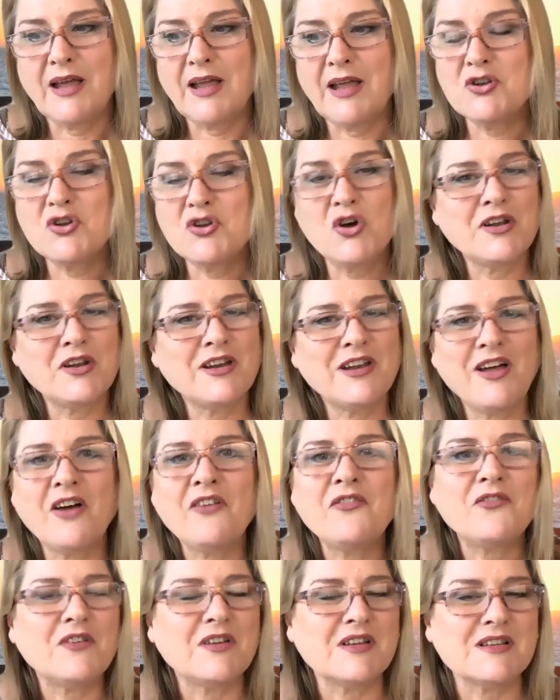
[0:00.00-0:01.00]
and not
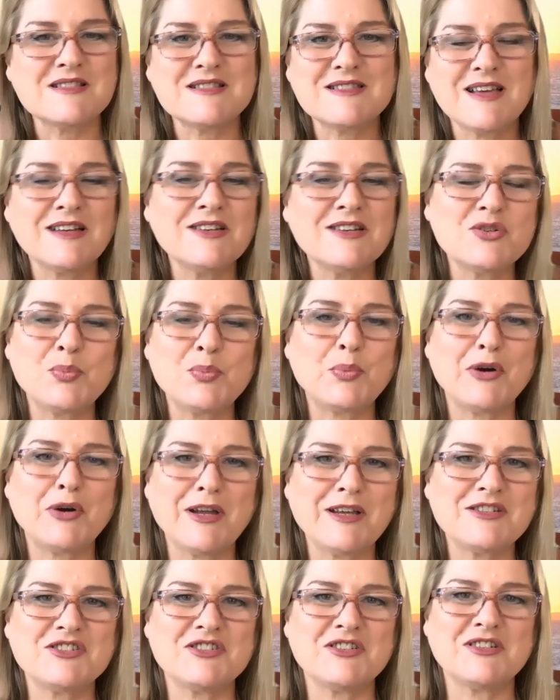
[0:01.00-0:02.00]
enoughness and
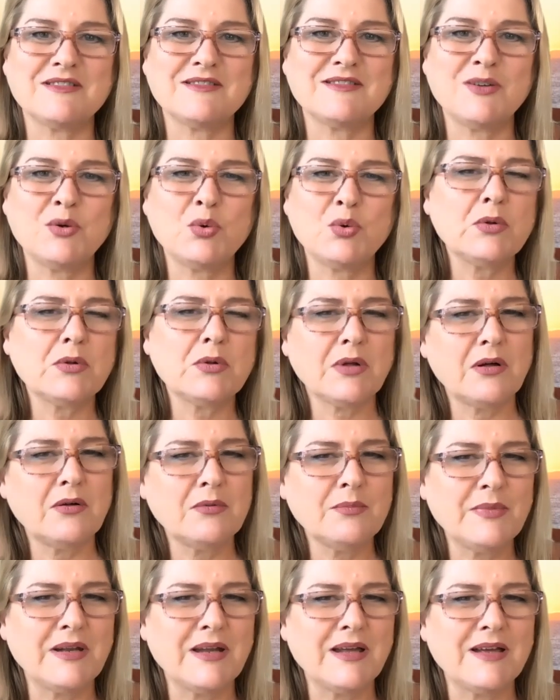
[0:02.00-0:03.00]
depression. It all
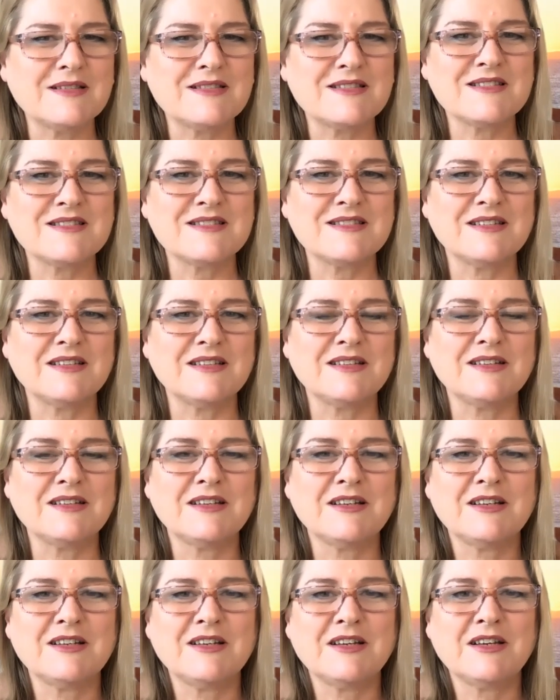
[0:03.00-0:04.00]
culminates, isn't it?
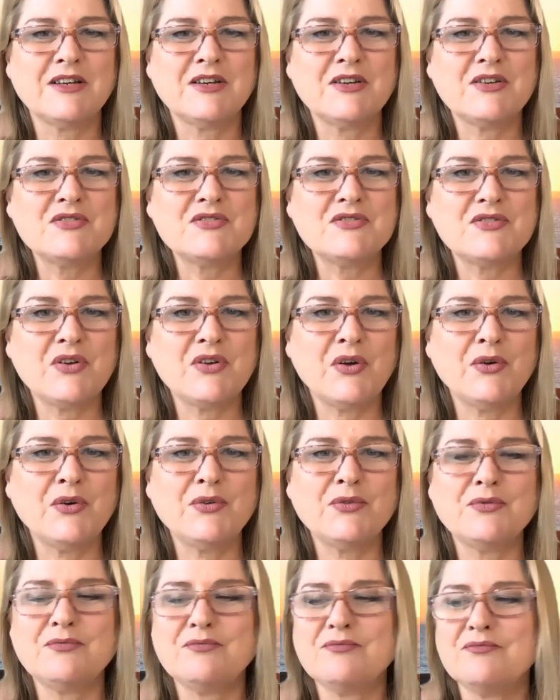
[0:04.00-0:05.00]

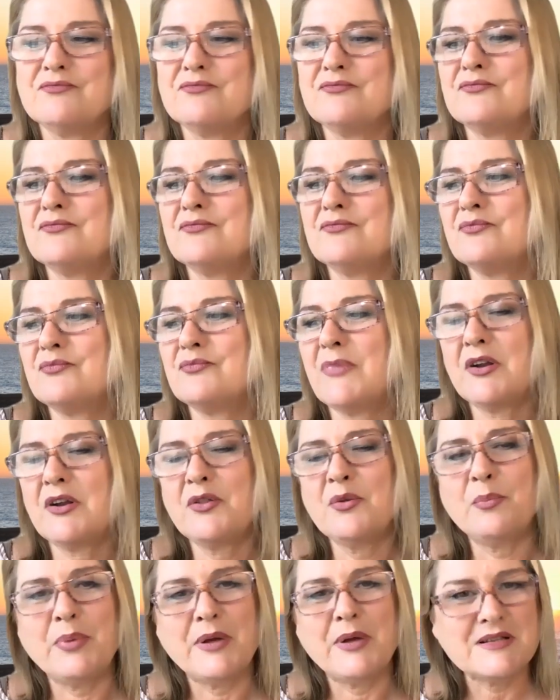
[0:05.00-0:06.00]
So one
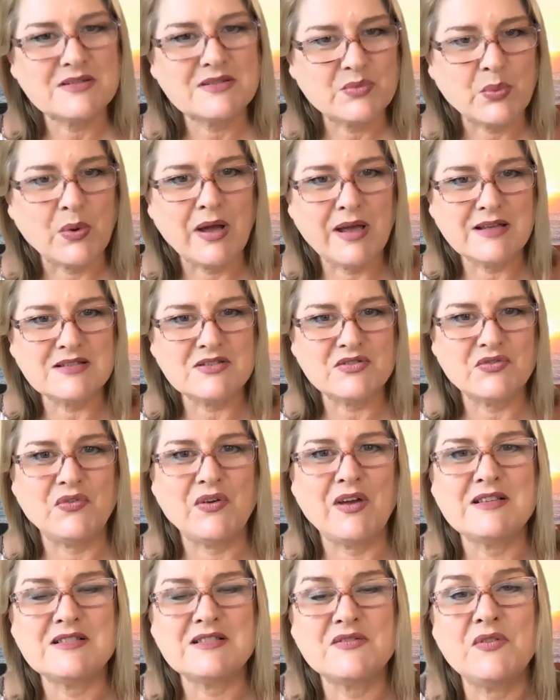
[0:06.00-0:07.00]
of the best ways to
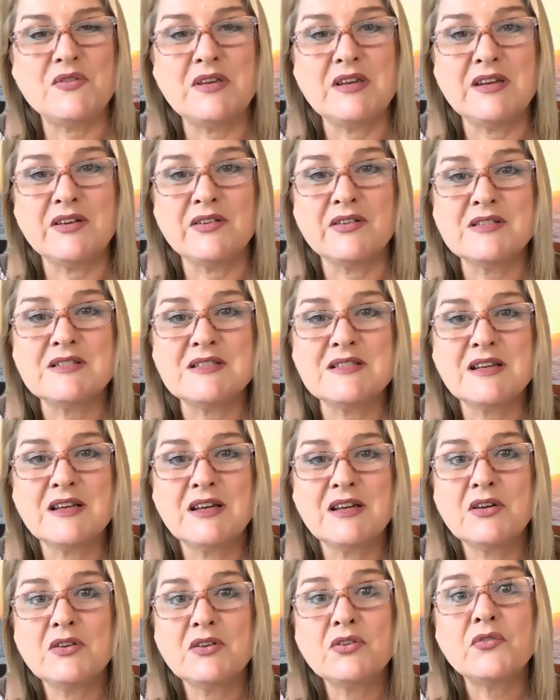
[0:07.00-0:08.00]
face fear is
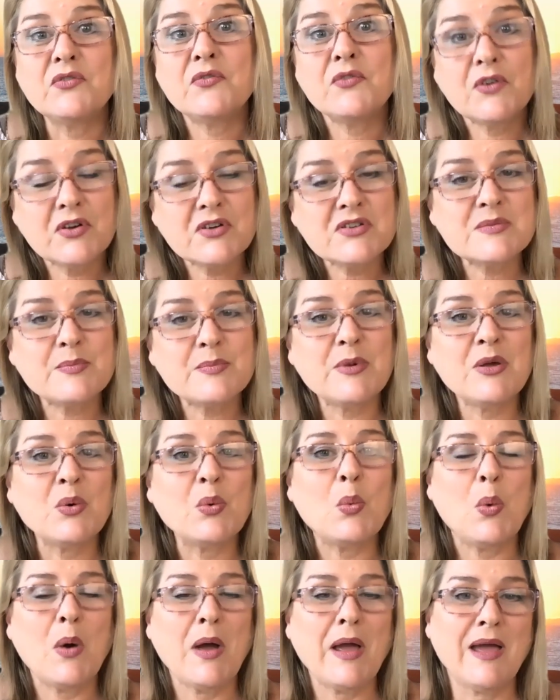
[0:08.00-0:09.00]
to first be
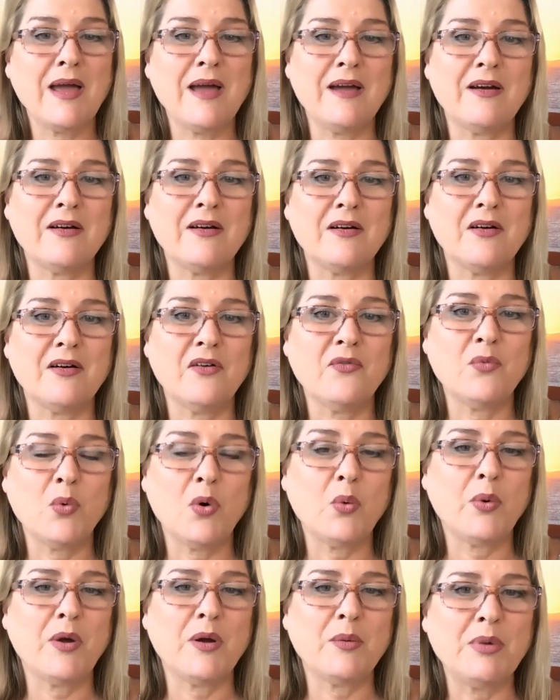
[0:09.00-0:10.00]
aware of
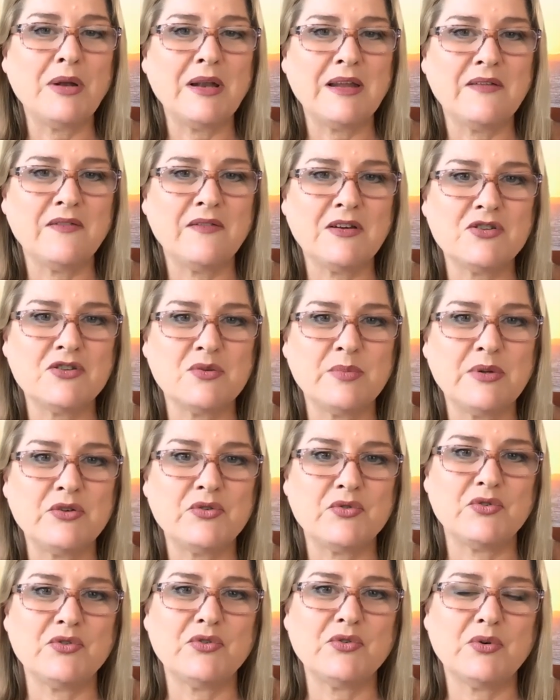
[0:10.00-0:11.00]
what we're believing to be
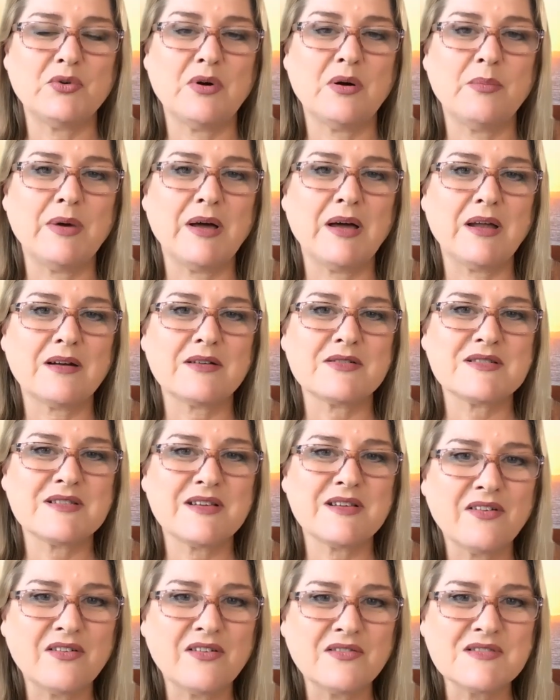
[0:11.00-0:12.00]
true about
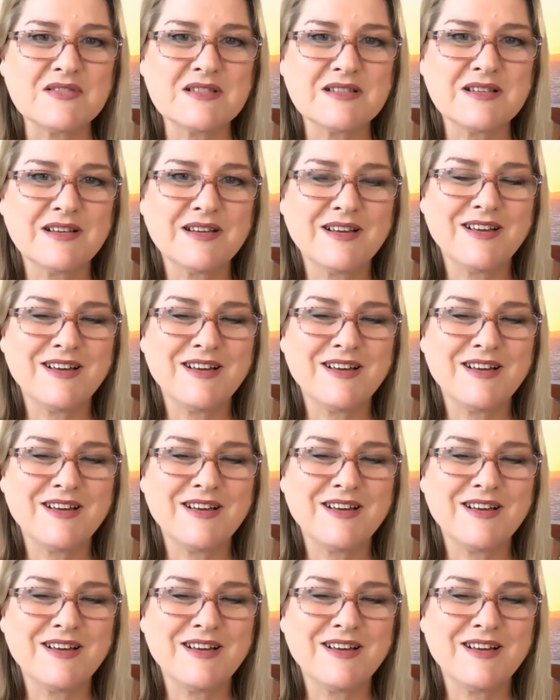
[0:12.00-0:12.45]
ourselves,